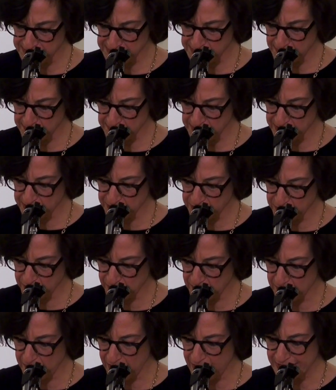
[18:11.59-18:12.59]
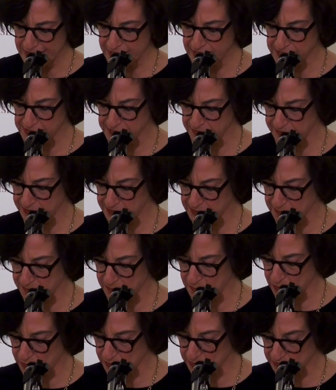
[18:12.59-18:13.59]
steps in to remind us of its
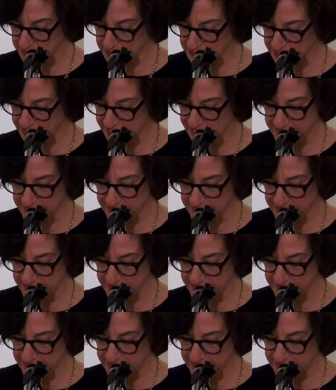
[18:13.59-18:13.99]
importance